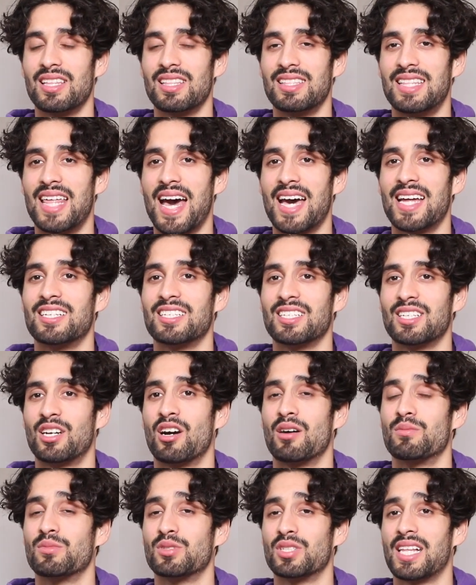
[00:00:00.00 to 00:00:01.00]
that it
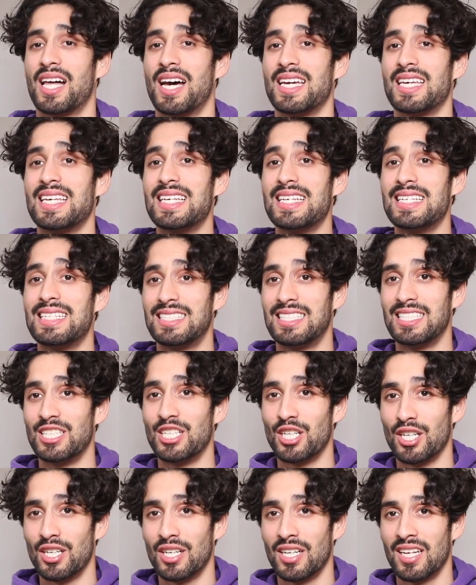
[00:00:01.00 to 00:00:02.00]
comes a lot
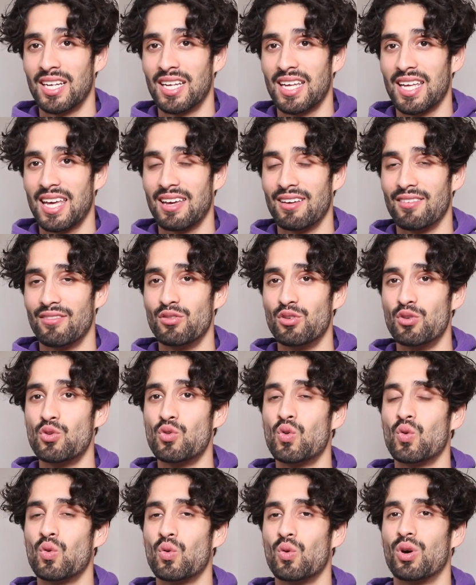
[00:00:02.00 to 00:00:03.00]
easier if
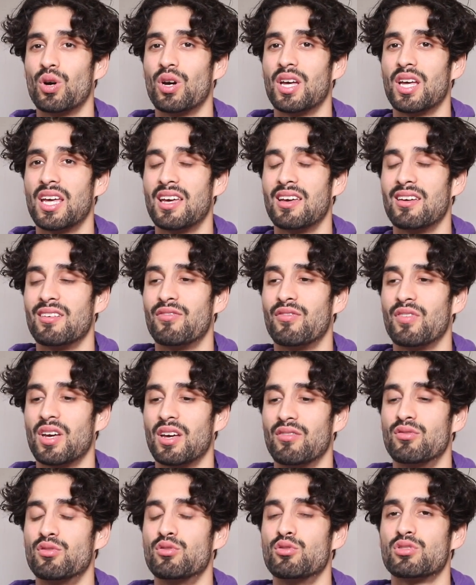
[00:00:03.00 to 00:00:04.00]
you, if,
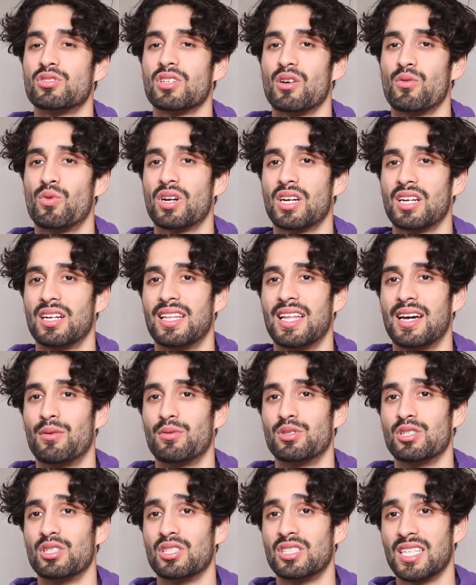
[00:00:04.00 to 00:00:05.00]
if you start working on that
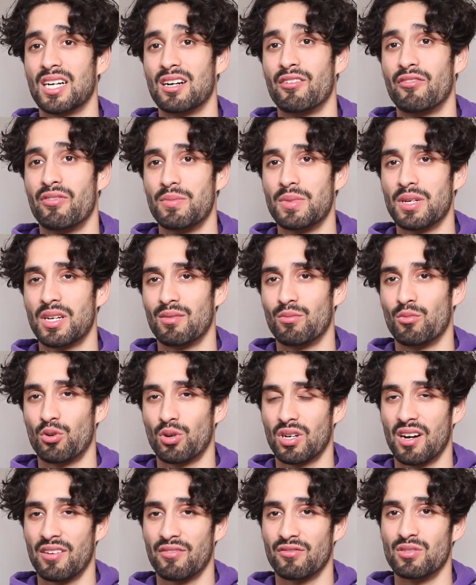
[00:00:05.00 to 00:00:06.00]
with yourself and become more
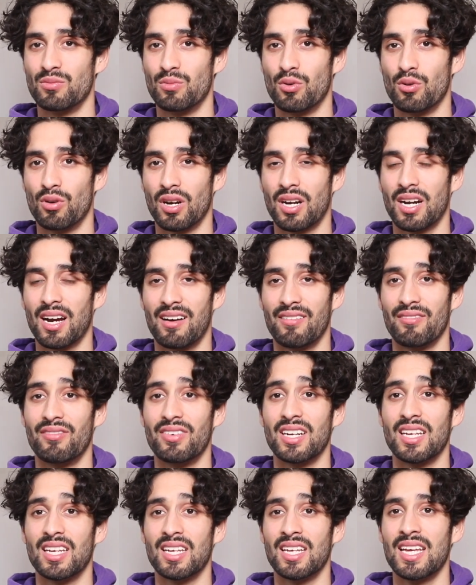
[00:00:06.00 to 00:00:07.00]
comfortable and
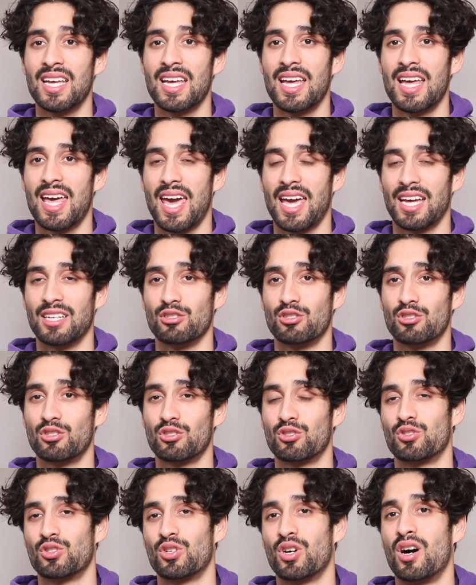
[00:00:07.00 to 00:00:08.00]
confident and
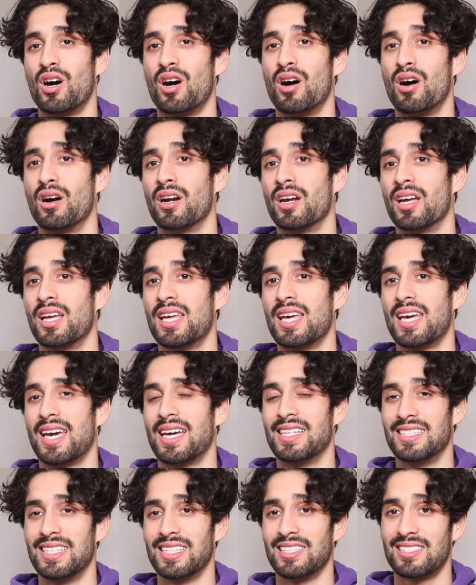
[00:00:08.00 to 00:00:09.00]
strong
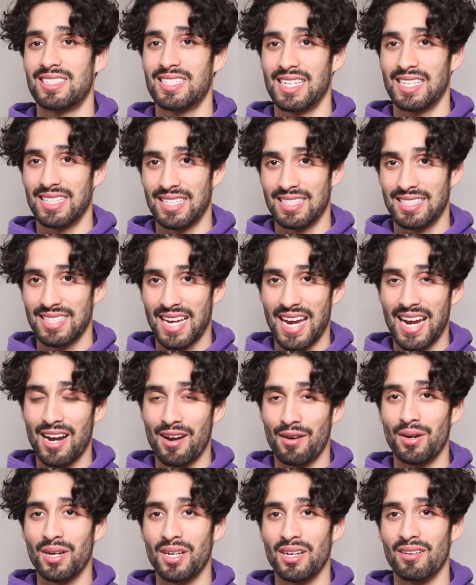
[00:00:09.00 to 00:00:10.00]
in this, in this
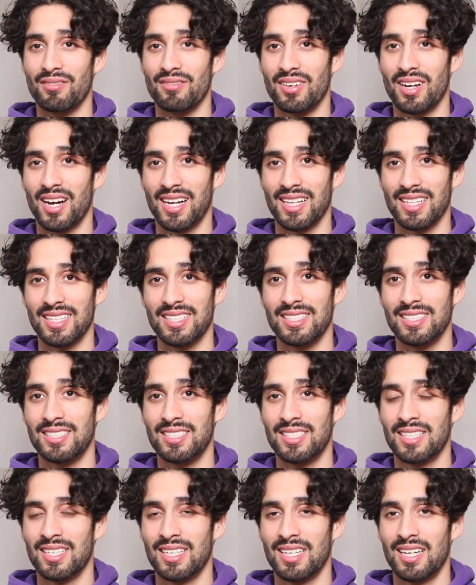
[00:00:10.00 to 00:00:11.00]
area of knowledge.
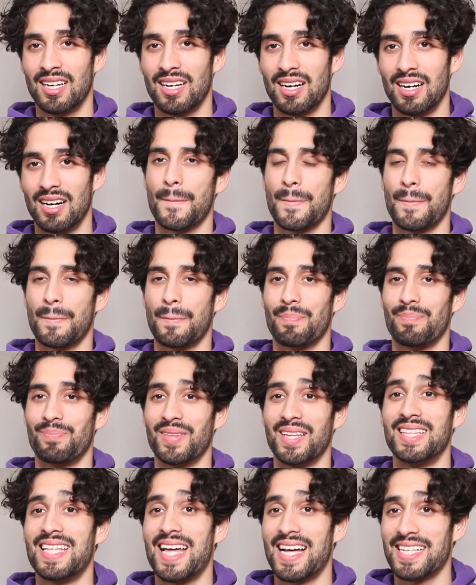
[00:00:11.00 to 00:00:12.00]

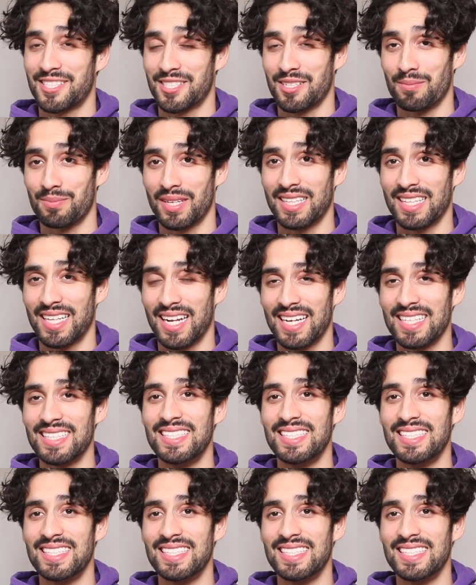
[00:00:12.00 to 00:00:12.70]
Then that's something that I